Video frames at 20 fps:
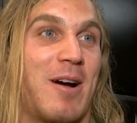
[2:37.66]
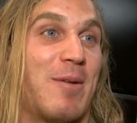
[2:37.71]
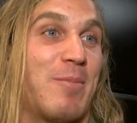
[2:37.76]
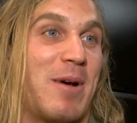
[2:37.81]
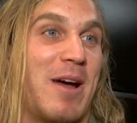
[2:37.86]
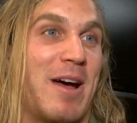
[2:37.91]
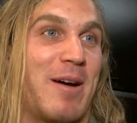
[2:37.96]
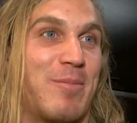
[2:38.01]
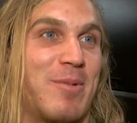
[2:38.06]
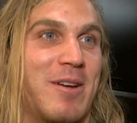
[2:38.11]
I'm
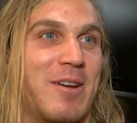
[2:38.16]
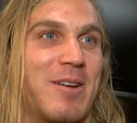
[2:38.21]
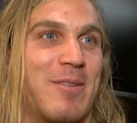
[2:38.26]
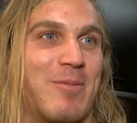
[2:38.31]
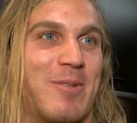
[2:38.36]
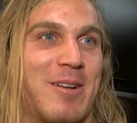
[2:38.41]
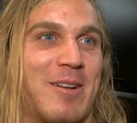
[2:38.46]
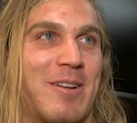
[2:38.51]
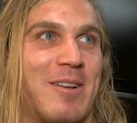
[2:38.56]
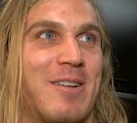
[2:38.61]
happy. I
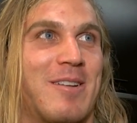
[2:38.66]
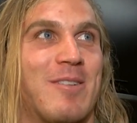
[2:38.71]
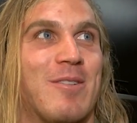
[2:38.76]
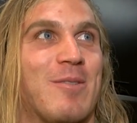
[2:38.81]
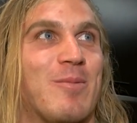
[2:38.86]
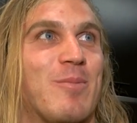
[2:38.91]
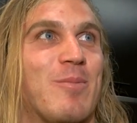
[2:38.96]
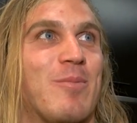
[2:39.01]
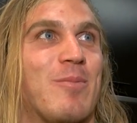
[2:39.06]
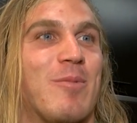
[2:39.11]
mean,
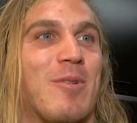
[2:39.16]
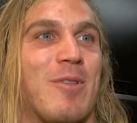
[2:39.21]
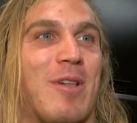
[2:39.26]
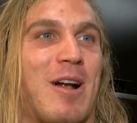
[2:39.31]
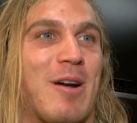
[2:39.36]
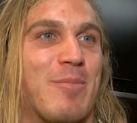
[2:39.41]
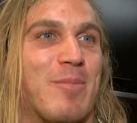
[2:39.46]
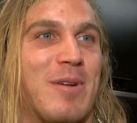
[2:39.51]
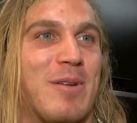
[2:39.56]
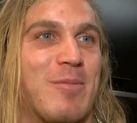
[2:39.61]

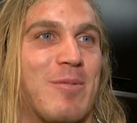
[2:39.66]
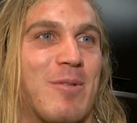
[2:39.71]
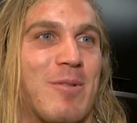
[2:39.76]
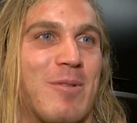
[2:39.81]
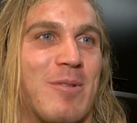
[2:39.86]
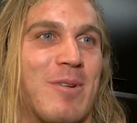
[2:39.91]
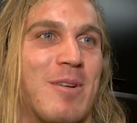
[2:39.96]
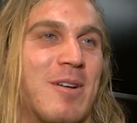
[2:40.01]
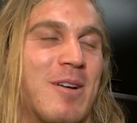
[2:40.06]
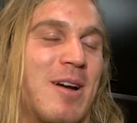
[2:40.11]
some people